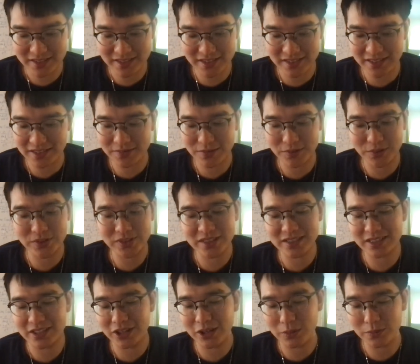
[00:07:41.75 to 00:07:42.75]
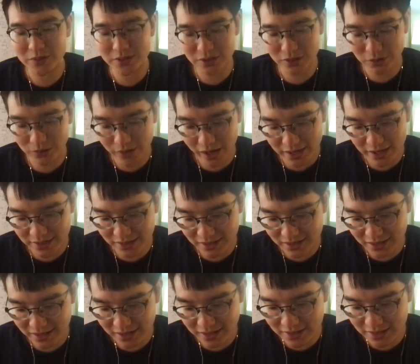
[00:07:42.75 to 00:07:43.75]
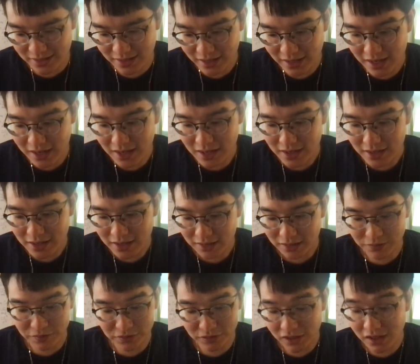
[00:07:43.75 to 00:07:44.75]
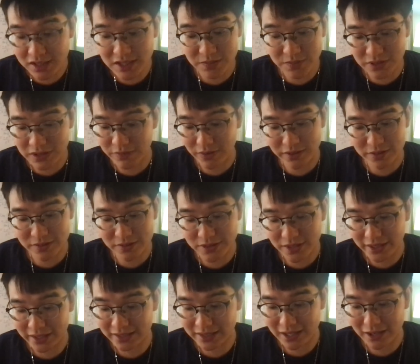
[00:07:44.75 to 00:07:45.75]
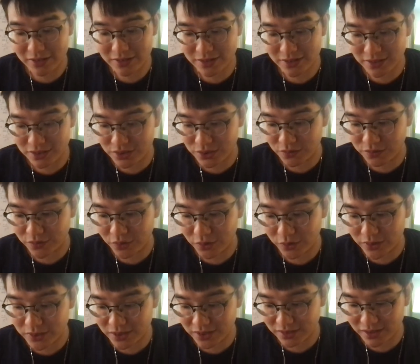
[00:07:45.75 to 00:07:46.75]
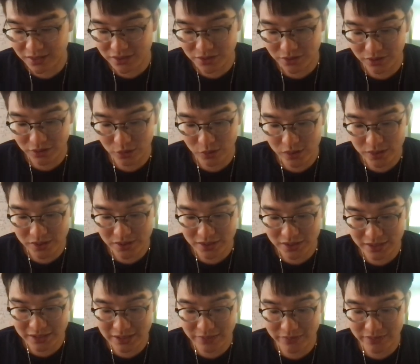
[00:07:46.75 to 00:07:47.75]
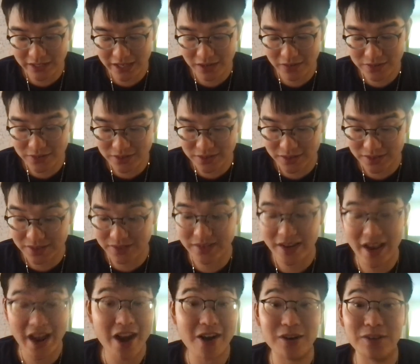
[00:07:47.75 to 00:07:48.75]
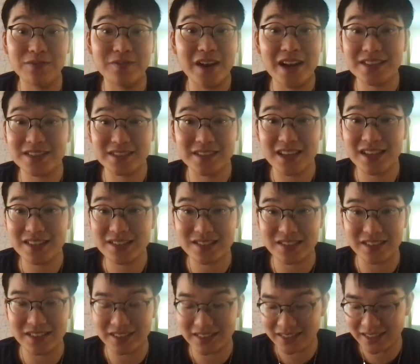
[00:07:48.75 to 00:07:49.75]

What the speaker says: It really doesn't help. So, as he says, the philosophy of understanding analysis is to focus attention on questions that give analysis its inherent fascination.